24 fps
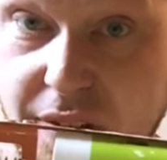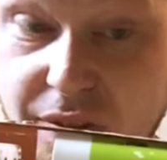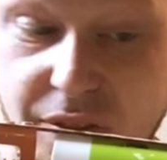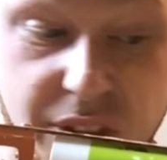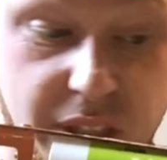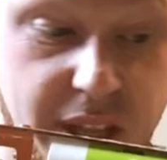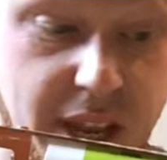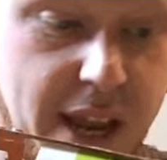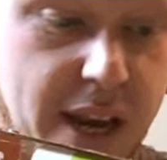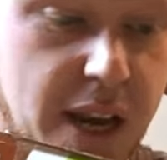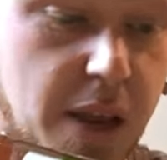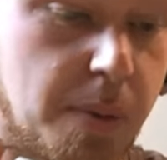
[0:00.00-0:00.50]

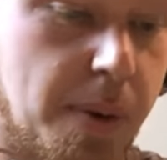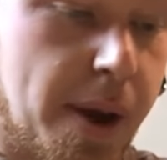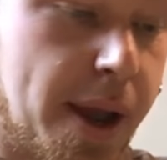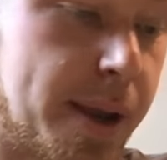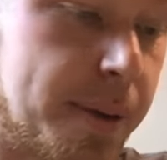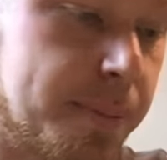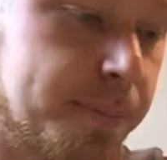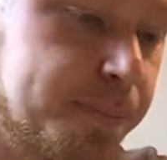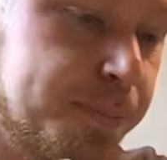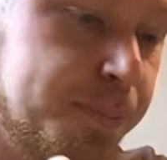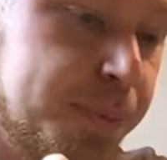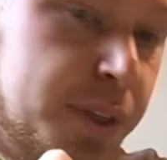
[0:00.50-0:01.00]
everything anyway.
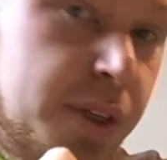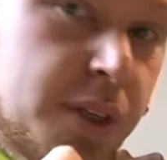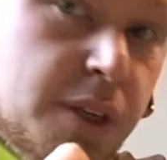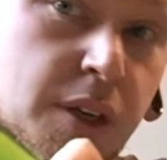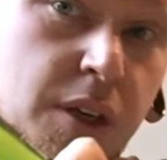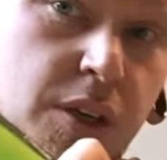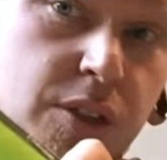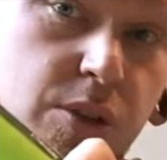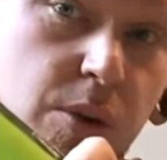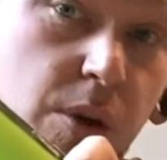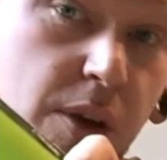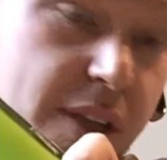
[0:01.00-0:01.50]

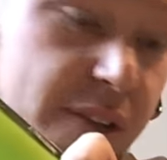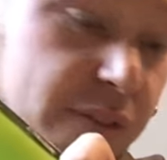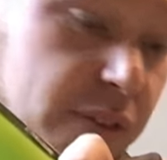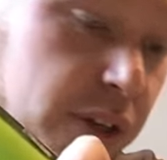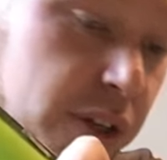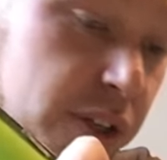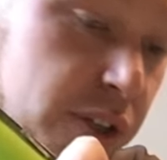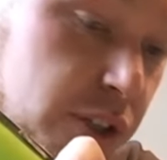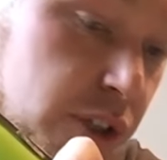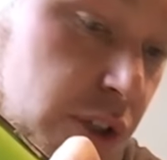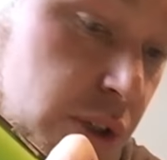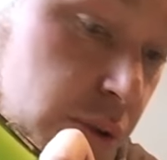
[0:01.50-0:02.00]
So all you've got
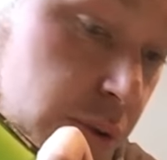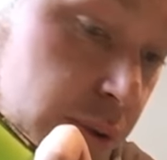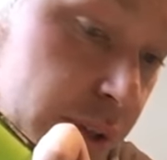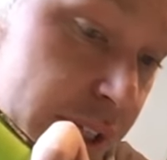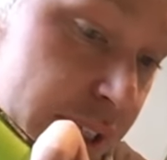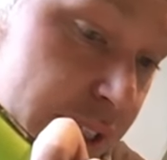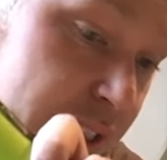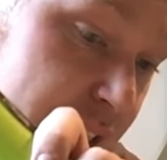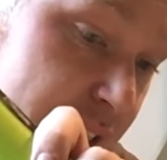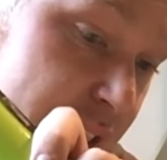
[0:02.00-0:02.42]
to do is